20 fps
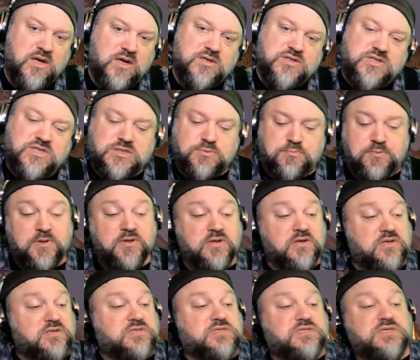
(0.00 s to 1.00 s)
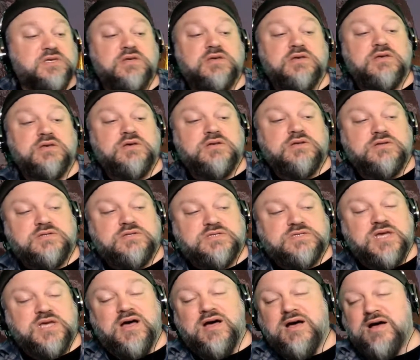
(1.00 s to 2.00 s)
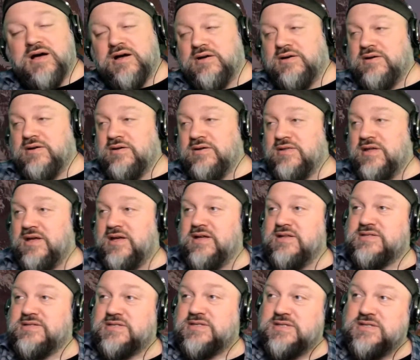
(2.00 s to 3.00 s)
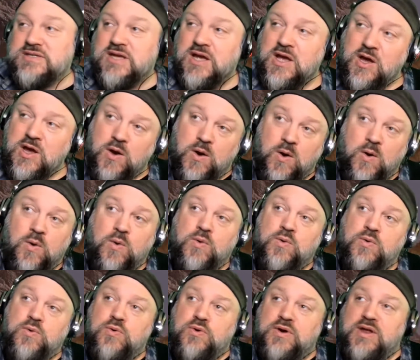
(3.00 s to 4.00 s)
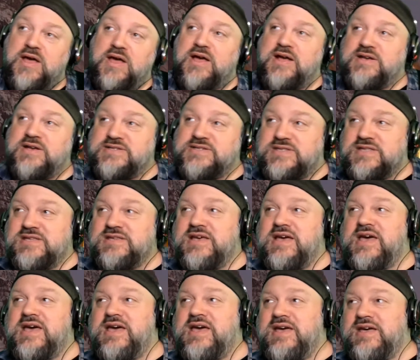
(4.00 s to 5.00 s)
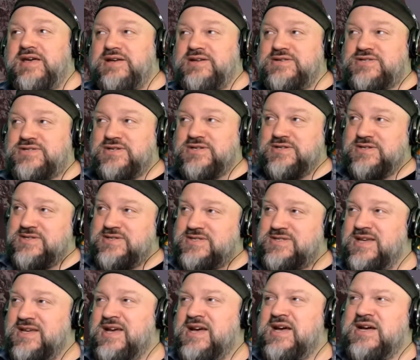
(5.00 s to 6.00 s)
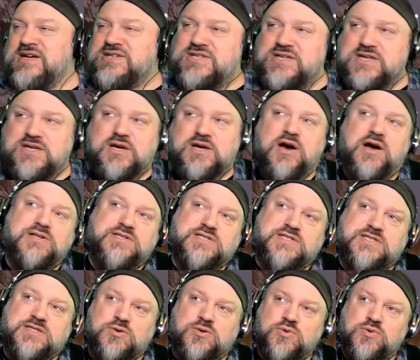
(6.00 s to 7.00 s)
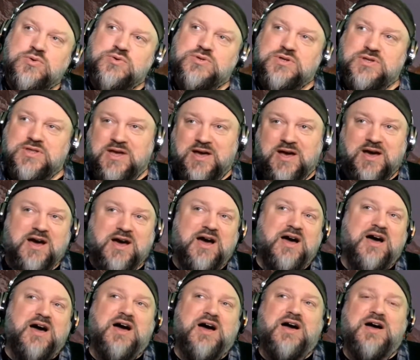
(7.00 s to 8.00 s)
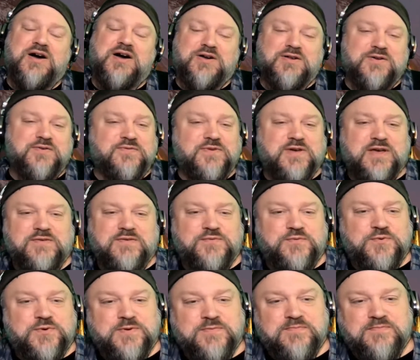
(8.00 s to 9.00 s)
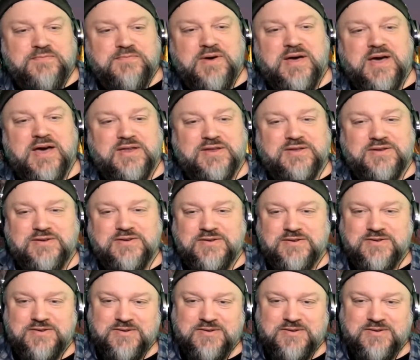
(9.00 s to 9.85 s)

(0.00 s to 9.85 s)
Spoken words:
Speaks in a tongue that's as old as the ages. She cuts through to the heart of every matter.